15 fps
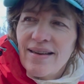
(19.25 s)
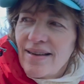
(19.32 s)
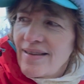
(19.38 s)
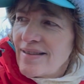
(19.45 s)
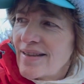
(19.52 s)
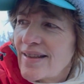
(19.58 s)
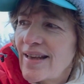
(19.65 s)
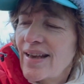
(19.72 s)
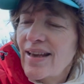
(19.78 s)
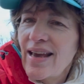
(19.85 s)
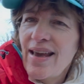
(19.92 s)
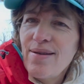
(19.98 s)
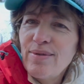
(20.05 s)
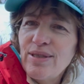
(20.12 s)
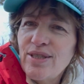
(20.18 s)
And you think,
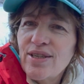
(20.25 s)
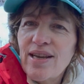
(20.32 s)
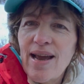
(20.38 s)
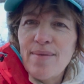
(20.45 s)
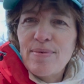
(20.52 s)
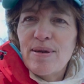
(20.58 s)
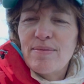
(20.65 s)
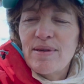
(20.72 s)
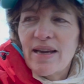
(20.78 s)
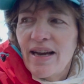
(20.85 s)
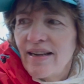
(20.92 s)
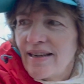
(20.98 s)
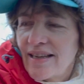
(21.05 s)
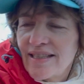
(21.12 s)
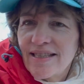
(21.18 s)
hey, winter camping would be
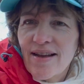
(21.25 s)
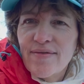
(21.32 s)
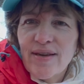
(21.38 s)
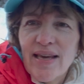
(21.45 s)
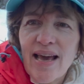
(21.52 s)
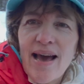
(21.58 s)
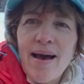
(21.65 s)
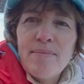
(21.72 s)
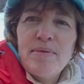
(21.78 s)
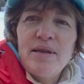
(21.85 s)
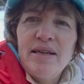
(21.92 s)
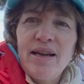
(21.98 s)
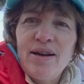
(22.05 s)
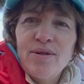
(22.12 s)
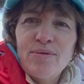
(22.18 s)
kind of nice to have a
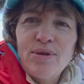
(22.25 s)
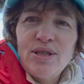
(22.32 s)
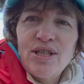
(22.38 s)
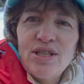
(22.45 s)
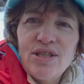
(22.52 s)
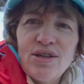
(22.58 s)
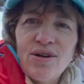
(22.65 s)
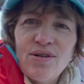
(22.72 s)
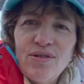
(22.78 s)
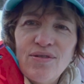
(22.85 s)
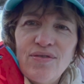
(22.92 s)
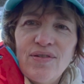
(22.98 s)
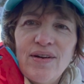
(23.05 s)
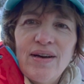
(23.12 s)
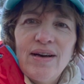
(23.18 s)
cabin and a wood
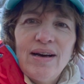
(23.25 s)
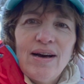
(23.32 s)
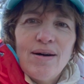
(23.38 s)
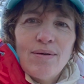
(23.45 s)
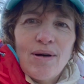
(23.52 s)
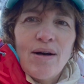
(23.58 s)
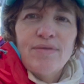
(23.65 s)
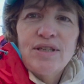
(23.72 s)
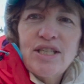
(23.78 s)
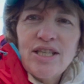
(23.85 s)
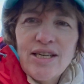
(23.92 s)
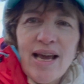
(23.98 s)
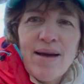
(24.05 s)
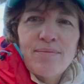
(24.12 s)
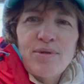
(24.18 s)
stove. Well, obviously
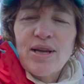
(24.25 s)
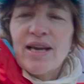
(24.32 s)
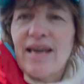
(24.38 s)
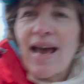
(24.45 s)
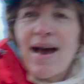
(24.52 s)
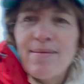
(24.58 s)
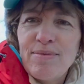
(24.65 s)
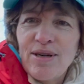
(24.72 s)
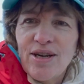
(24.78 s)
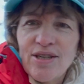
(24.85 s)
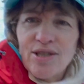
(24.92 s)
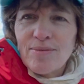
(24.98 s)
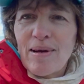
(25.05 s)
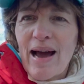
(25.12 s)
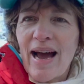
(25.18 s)
you can't bring a cabin on
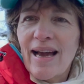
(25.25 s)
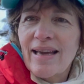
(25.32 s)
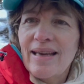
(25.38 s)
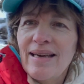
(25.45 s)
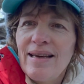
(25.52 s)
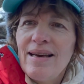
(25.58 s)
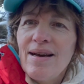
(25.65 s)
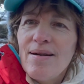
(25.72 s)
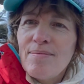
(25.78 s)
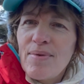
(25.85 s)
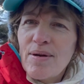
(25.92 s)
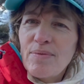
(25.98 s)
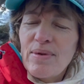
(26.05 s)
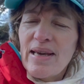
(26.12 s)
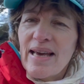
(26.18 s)
your back,
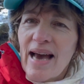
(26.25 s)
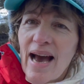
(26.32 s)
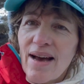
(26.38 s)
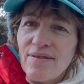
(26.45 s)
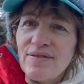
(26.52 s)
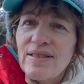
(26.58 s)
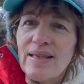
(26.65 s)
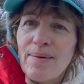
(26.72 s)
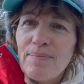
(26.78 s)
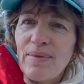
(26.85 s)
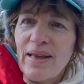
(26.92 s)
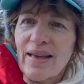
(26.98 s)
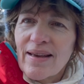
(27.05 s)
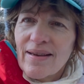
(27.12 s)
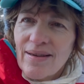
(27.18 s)
but we have
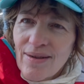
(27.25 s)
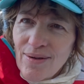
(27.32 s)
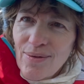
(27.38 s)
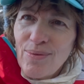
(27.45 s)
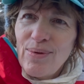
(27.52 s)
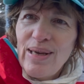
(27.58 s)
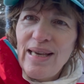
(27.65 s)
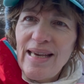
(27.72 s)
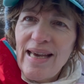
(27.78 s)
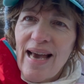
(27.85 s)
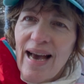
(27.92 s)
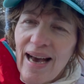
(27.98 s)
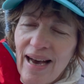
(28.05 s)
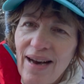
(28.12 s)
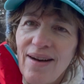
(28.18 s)
something. We
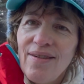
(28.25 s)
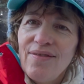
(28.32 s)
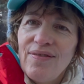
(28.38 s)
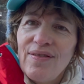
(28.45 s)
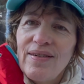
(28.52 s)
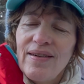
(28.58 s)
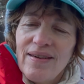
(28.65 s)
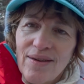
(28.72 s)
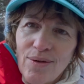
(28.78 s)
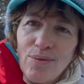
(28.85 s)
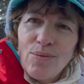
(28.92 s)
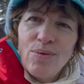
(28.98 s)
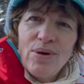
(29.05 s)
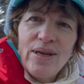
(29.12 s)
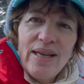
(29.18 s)
have
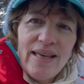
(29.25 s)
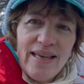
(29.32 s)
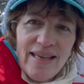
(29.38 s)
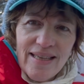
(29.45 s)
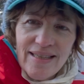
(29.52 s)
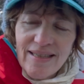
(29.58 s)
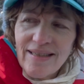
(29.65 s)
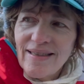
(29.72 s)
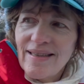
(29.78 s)
wood heat.